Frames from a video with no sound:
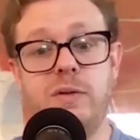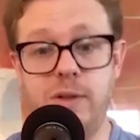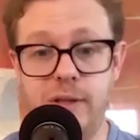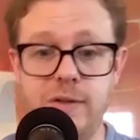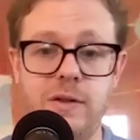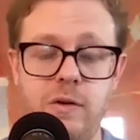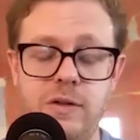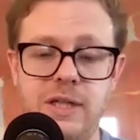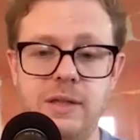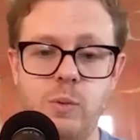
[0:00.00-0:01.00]

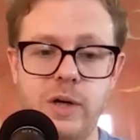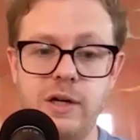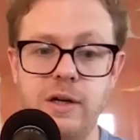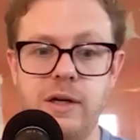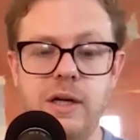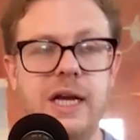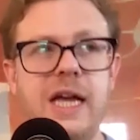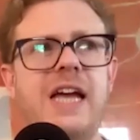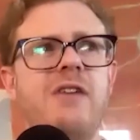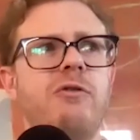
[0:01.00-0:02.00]
2013 where
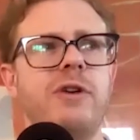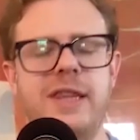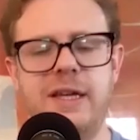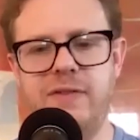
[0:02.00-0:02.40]
everything